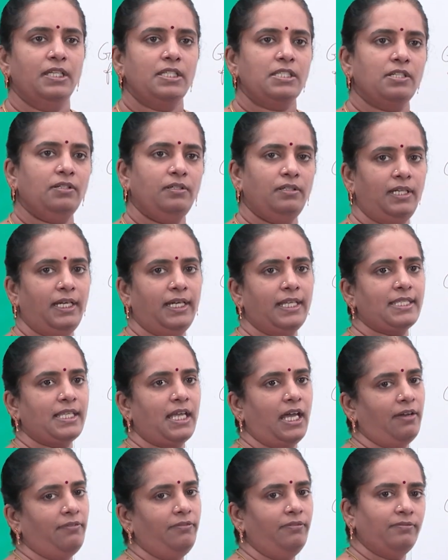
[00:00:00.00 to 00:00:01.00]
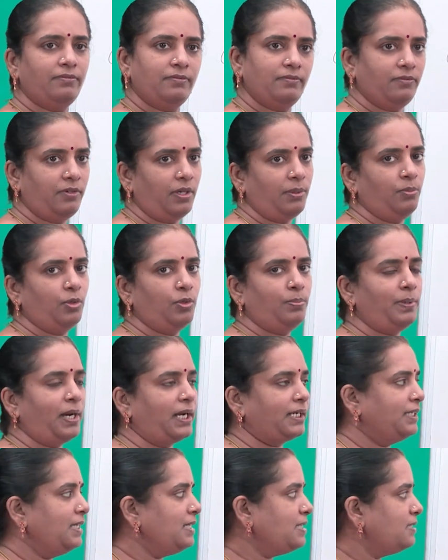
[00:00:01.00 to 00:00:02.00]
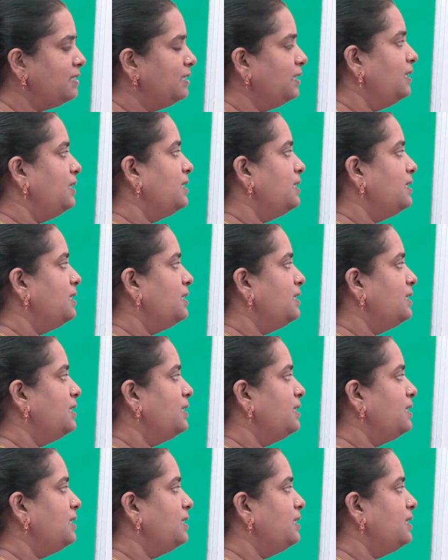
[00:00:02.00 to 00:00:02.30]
So, let us have one more practice.